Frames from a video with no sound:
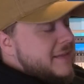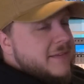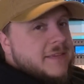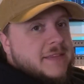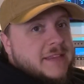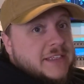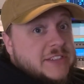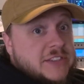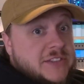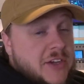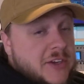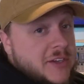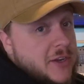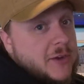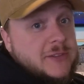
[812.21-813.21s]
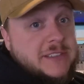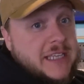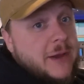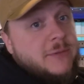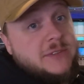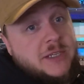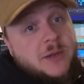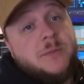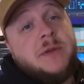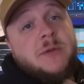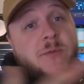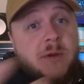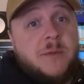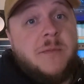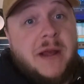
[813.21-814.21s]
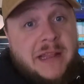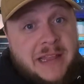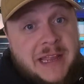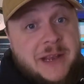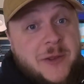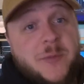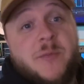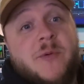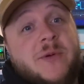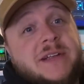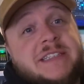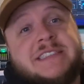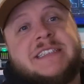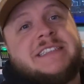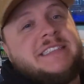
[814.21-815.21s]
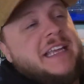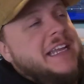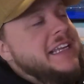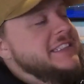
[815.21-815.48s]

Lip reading: The stuck notes, that was going to be one of my later points, is that it